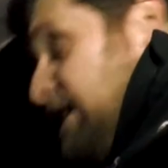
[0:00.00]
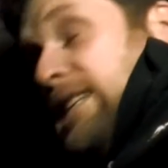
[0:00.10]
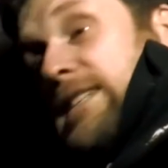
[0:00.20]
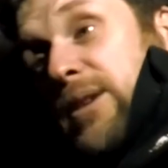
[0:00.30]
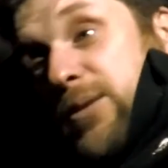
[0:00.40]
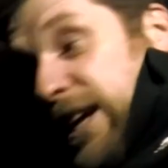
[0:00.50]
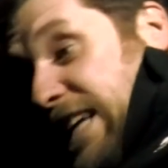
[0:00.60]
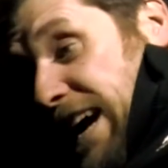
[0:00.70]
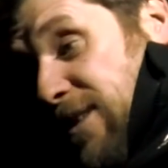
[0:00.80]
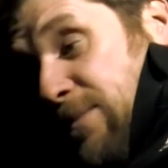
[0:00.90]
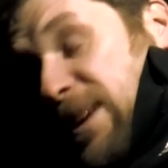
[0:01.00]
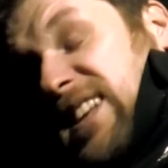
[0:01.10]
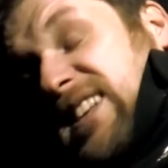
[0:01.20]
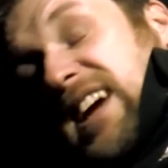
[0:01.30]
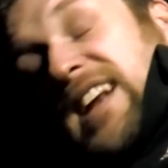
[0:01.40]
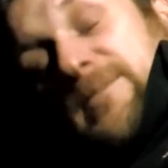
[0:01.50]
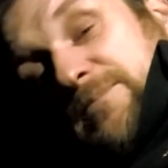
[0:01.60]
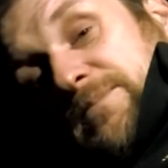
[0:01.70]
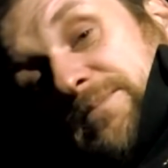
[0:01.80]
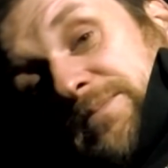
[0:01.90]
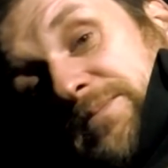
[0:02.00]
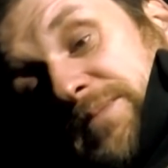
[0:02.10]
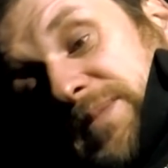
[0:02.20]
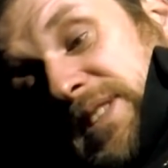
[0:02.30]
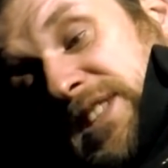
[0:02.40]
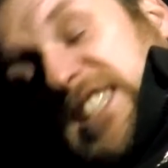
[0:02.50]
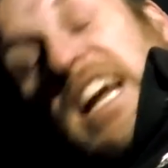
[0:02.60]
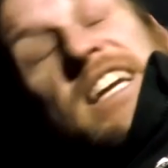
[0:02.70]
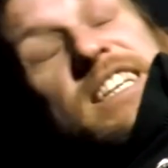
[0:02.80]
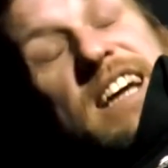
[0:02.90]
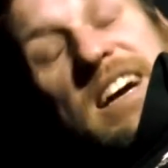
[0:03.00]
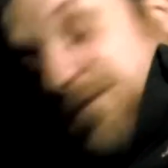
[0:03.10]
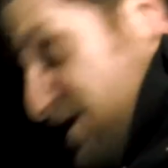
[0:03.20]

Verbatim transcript: So anyway, now I'm in the tent, settling down for